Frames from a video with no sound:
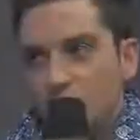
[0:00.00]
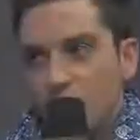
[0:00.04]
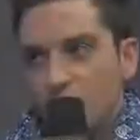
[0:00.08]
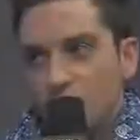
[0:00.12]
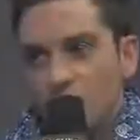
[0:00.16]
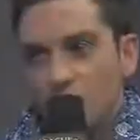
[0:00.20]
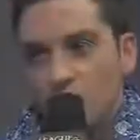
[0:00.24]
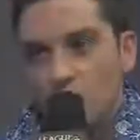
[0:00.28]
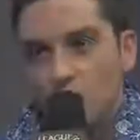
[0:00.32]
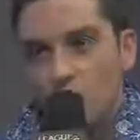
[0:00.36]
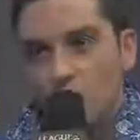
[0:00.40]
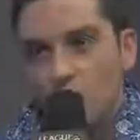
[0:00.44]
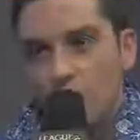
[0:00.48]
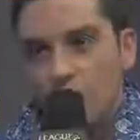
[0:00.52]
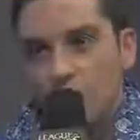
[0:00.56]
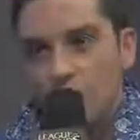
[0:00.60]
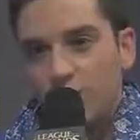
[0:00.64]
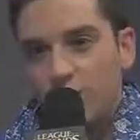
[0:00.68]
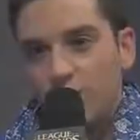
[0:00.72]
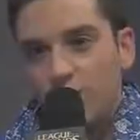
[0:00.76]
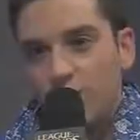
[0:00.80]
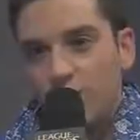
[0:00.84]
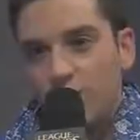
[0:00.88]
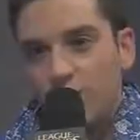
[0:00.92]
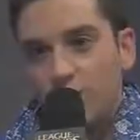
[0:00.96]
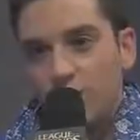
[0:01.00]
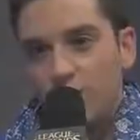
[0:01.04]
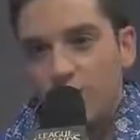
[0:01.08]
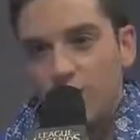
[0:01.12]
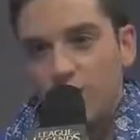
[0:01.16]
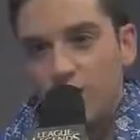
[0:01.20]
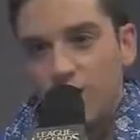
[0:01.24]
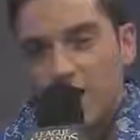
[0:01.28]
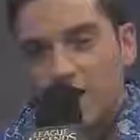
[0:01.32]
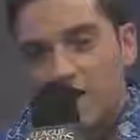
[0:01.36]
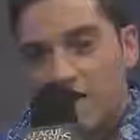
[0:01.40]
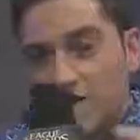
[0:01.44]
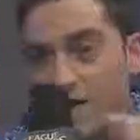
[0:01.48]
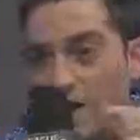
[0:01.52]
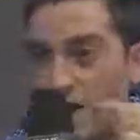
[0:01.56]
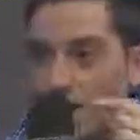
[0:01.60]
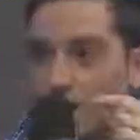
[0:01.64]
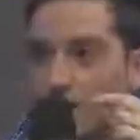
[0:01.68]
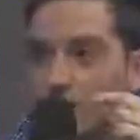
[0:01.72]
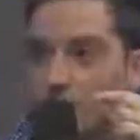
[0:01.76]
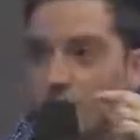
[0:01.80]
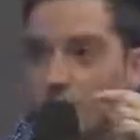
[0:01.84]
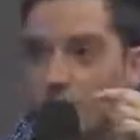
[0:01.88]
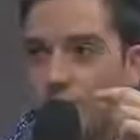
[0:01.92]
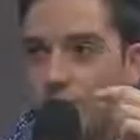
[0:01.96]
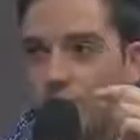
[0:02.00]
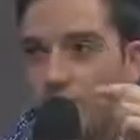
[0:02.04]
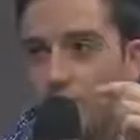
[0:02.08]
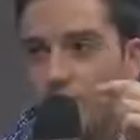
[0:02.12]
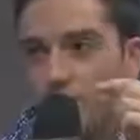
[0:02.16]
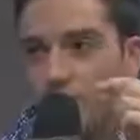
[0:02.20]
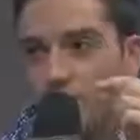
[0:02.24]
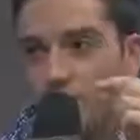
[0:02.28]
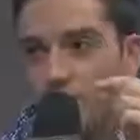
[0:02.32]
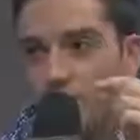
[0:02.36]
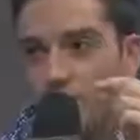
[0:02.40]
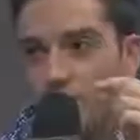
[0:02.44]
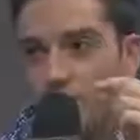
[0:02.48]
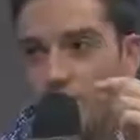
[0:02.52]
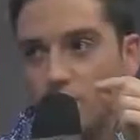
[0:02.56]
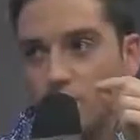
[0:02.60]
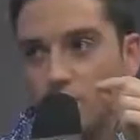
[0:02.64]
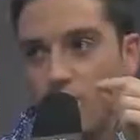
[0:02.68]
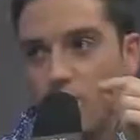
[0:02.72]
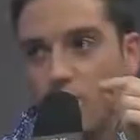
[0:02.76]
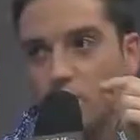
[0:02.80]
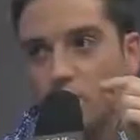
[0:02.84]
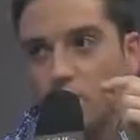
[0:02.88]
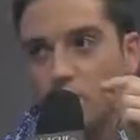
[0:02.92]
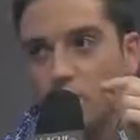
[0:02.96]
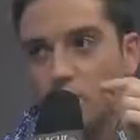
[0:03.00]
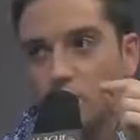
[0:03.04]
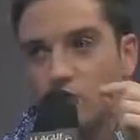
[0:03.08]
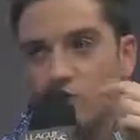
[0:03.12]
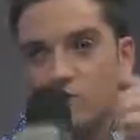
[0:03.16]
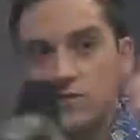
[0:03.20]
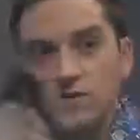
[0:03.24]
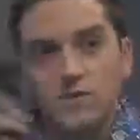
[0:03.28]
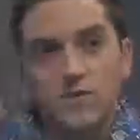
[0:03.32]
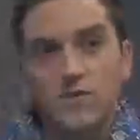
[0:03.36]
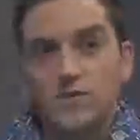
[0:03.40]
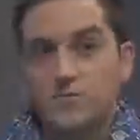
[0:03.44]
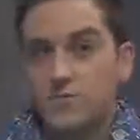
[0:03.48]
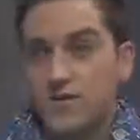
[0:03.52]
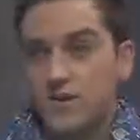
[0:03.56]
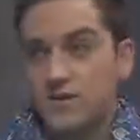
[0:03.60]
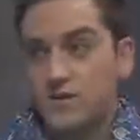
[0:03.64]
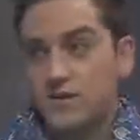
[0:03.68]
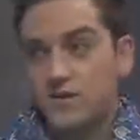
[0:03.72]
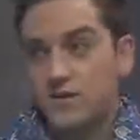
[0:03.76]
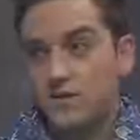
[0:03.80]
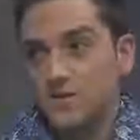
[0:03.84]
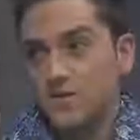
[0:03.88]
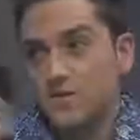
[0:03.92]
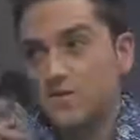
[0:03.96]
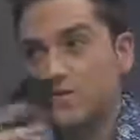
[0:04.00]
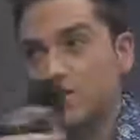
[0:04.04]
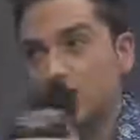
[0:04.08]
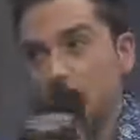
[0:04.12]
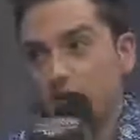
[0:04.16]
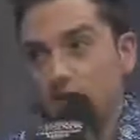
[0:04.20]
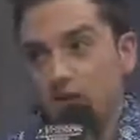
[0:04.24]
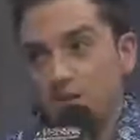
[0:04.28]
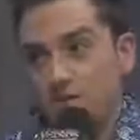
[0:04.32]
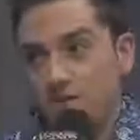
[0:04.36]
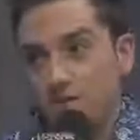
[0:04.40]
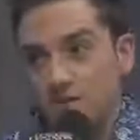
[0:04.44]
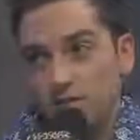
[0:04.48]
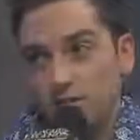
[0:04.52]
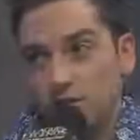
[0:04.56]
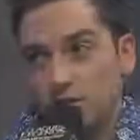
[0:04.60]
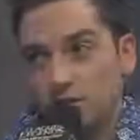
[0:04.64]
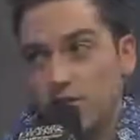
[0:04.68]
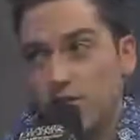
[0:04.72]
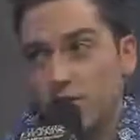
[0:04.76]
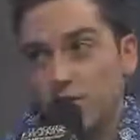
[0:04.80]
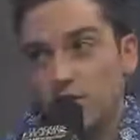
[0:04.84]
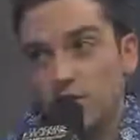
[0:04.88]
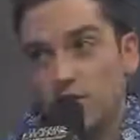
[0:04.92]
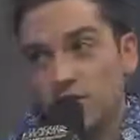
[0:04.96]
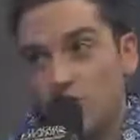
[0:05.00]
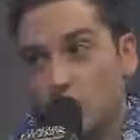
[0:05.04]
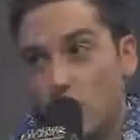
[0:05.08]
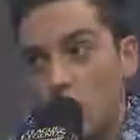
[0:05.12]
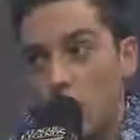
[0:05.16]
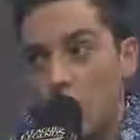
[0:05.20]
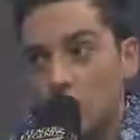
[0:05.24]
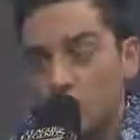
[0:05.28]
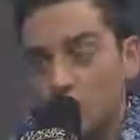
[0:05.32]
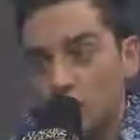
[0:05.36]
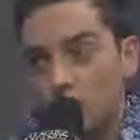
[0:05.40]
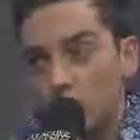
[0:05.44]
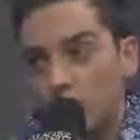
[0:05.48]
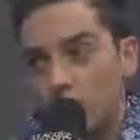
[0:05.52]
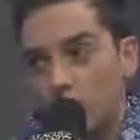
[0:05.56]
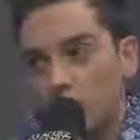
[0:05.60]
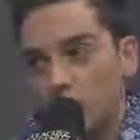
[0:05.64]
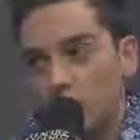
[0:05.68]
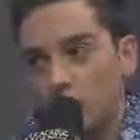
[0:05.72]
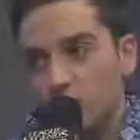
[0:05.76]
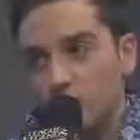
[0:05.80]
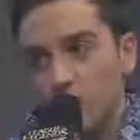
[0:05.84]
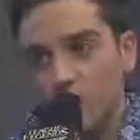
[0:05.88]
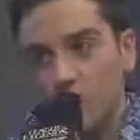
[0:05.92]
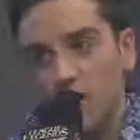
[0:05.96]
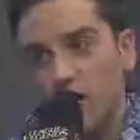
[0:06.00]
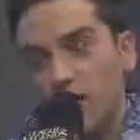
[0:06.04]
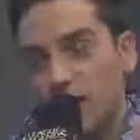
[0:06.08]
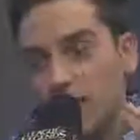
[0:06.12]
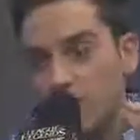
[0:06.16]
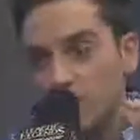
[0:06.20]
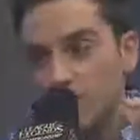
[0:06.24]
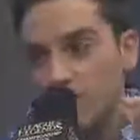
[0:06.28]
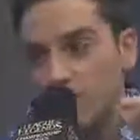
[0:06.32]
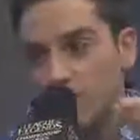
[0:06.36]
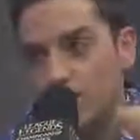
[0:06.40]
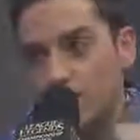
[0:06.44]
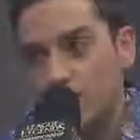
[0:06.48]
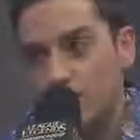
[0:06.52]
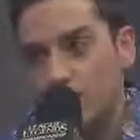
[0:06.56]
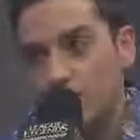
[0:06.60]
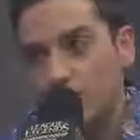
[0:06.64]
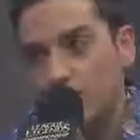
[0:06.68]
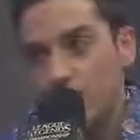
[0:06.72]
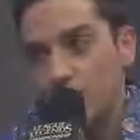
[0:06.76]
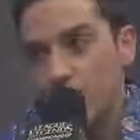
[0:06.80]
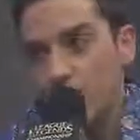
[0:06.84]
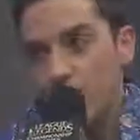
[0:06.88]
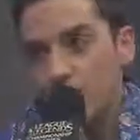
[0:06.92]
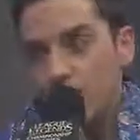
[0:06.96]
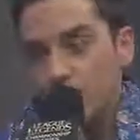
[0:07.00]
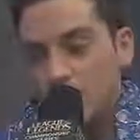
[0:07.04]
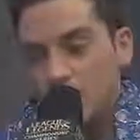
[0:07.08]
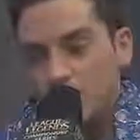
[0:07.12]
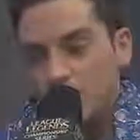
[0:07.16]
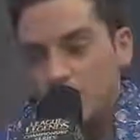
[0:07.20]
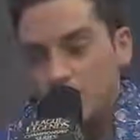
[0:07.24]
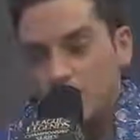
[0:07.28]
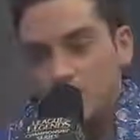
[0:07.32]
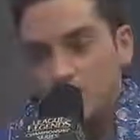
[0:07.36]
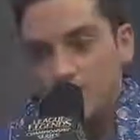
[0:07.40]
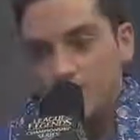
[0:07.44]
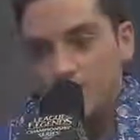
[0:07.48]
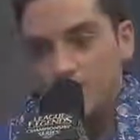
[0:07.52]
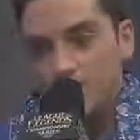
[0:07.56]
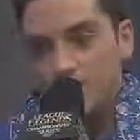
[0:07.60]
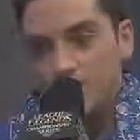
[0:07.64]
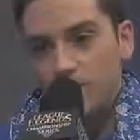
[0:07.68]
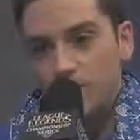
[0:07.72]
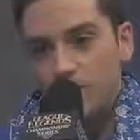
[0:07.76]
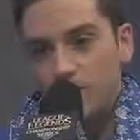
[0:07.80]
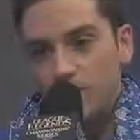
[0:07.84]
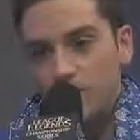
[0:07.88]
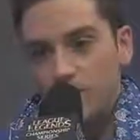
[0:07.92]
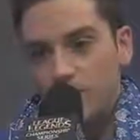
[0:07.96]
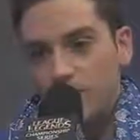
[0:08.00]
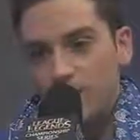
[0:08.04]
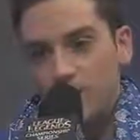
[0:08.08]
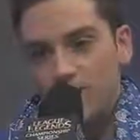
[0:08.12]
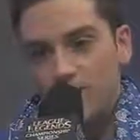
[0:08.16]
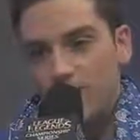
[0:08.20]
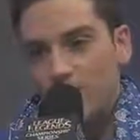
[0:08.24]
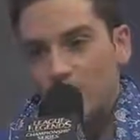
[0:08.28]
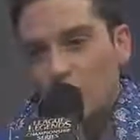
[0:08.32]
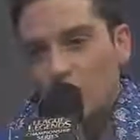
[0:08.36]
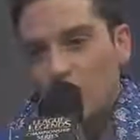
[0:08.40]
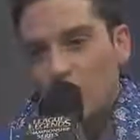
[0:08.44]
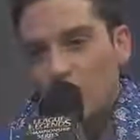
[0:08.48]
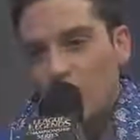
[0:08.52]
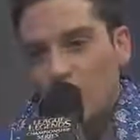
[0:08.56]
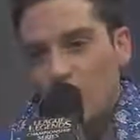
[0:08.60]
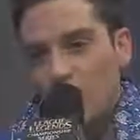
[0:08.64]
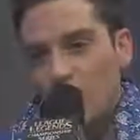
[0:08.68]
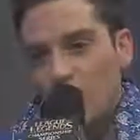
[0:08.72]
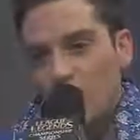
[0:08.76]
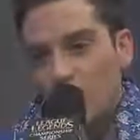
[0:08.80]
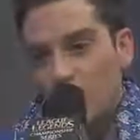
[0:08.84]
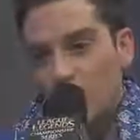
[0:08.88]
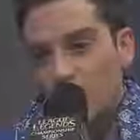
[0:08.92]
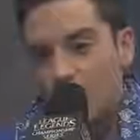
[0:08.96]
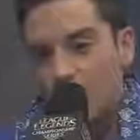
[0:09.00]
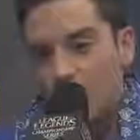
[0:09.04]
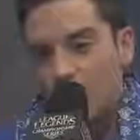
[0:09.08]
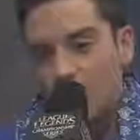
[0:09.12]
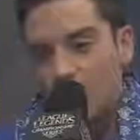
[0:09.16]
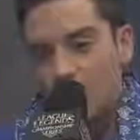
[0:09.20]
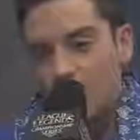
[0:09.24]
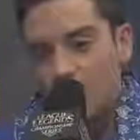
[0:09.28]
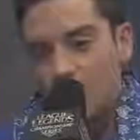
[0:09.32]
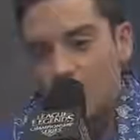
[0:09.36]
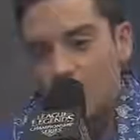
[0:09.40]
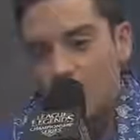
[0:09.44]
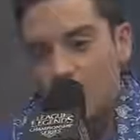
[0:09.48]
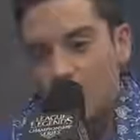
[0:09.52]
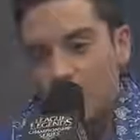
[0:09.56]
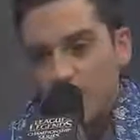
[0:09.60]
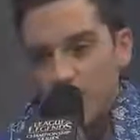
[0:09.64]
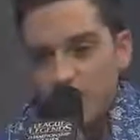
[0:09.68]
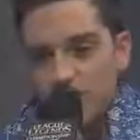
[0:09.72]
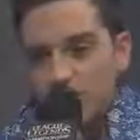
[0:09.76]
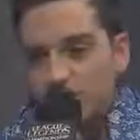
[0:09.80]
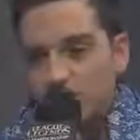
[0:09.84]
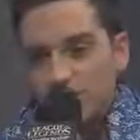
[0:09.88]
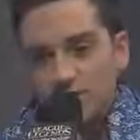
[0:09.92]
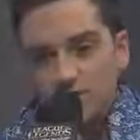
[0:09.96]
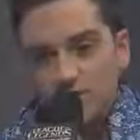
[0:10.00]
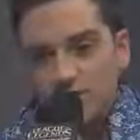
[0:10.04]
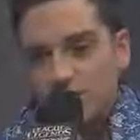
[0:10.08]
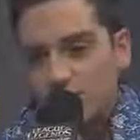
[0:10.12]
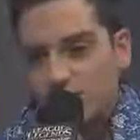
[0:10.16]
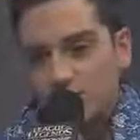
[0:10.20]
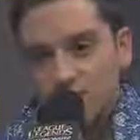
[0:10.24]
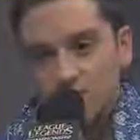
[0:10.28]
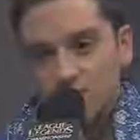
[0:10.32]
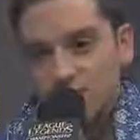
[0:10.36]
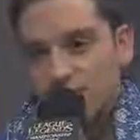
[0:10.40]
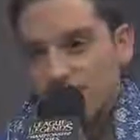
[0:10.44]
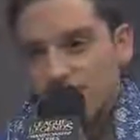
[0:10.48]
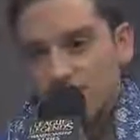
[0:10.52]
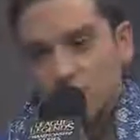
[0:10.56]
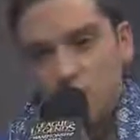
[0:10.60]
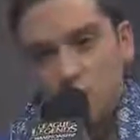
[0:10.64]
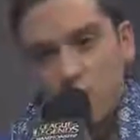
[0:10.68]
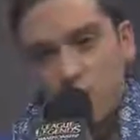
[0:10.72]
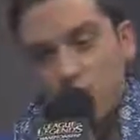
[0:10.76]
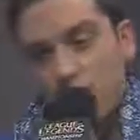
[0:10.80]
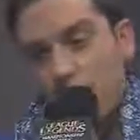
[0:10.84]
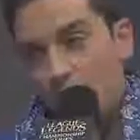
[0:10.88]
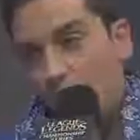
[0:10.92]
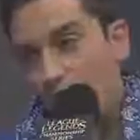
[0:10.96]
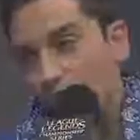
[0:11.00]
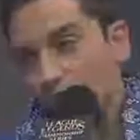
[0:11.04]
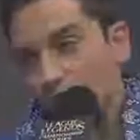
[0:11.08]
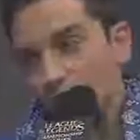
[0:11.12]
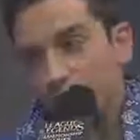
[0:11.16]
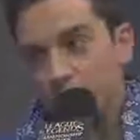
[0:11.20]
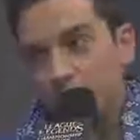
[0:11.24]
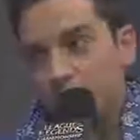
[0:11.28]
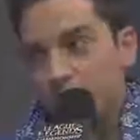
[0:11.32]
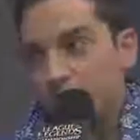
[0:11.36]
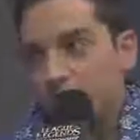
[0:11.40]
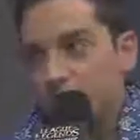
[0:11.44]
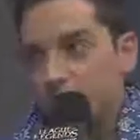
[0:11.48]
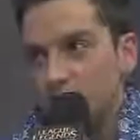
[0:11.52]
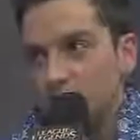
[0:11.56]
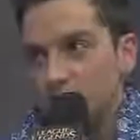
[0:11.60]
if you want to be a tiny bit better, you have to do this much. Like, you have to do so much more to get a little bit better. And it came to a point where everybody plays 12 hours a day,